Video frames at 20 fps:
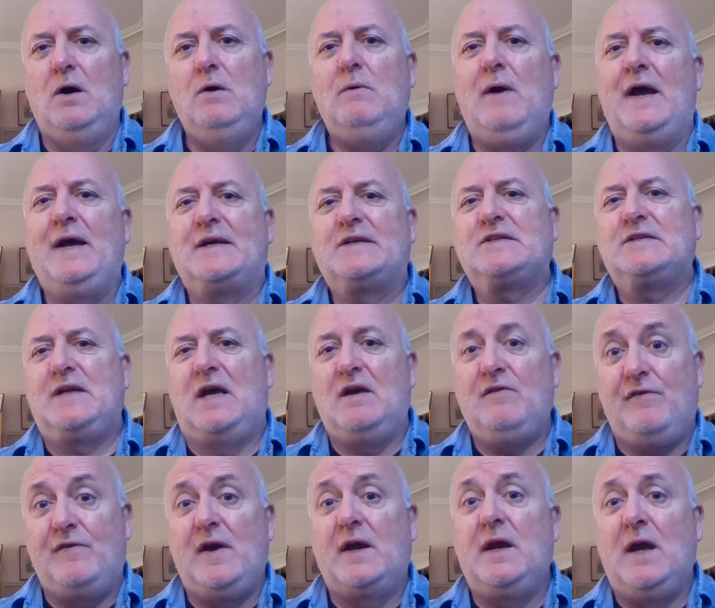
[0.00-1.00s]

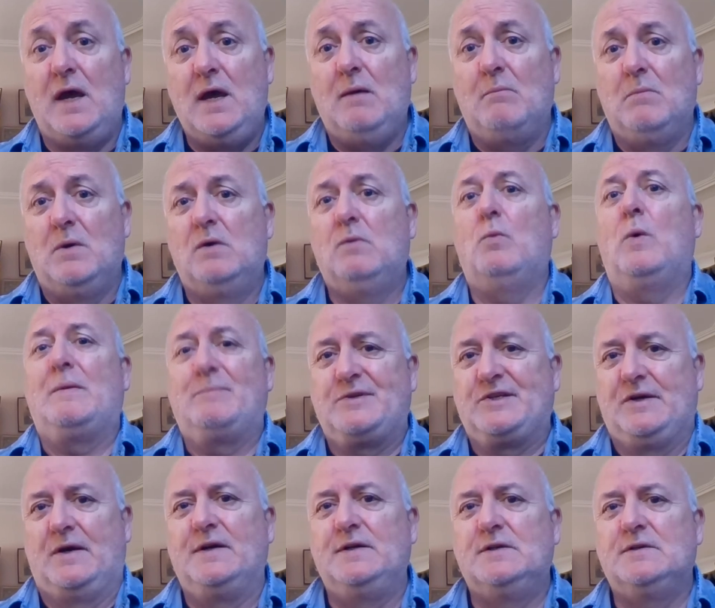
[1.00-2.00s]
O-X-F-A-M,
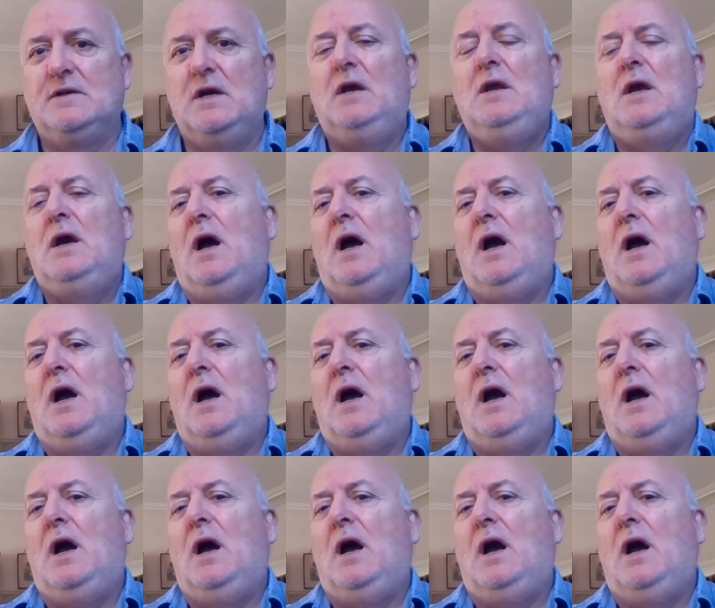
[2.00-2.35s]
website,